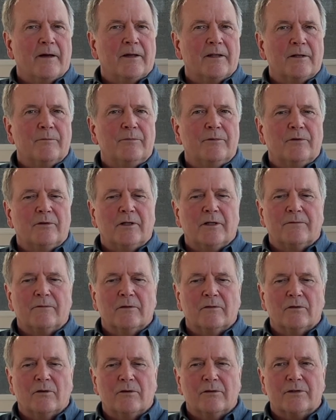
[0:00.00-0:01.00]
And the beauty of the
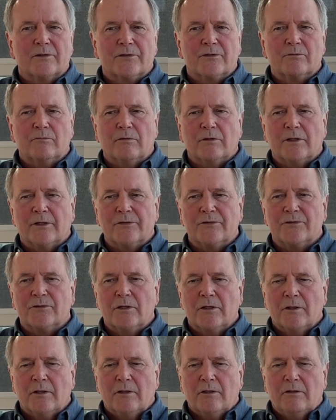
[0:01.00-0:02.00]
locus was
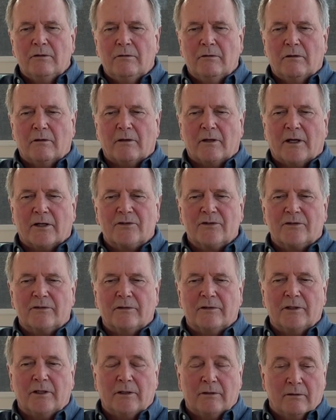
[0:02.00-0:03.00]
you could
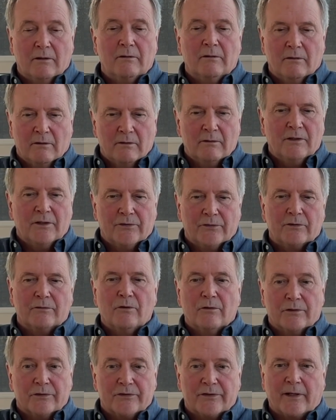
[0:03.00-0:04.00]
actually, in these
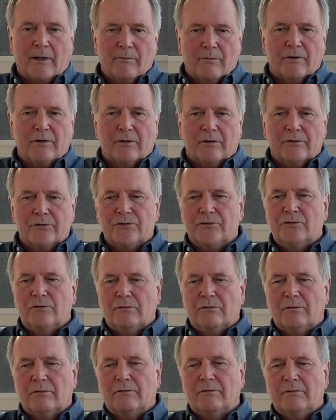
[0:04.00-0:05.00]
locust embryos, you
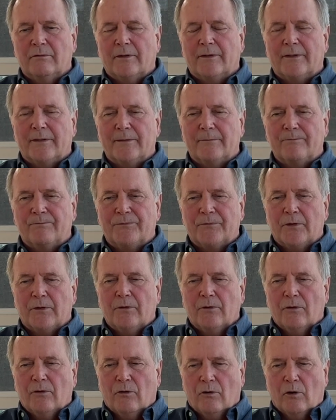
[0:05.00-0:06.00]
could
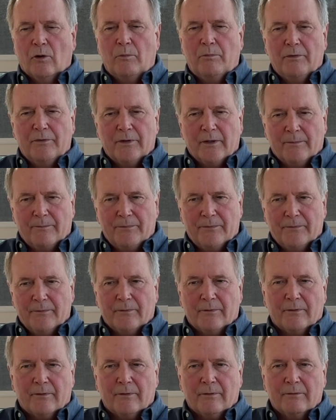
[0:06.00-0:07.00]
open up
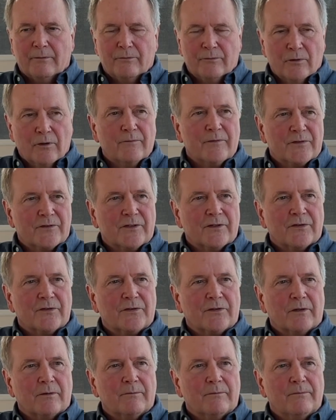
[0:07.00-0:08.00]
their nervous
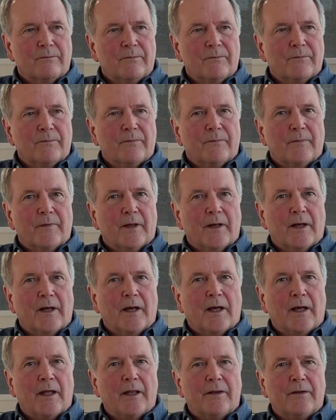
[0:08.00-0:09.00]
system.
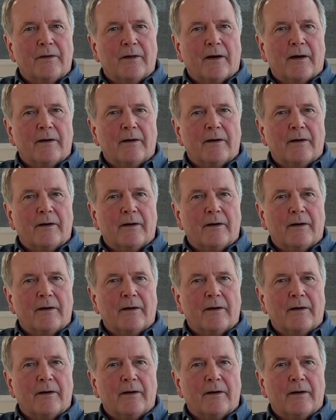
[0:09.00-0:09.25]
And